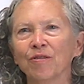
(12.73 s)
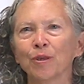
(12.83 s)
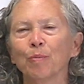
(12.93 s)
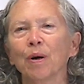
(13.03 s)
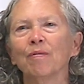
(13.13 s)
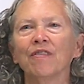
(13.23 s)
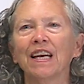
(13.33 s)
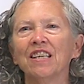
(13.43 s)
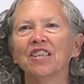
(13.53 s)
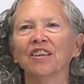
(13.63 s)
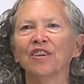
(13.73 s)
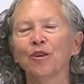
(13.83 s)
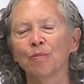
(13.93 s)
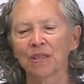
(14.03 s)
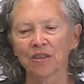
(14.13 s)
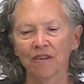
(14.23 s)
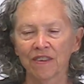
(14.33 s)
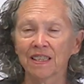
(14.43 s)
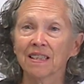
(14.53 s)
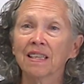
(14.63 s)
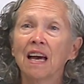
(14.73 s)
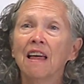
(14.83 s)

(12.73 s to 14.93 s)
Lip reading: for Department of Aging and Human Services.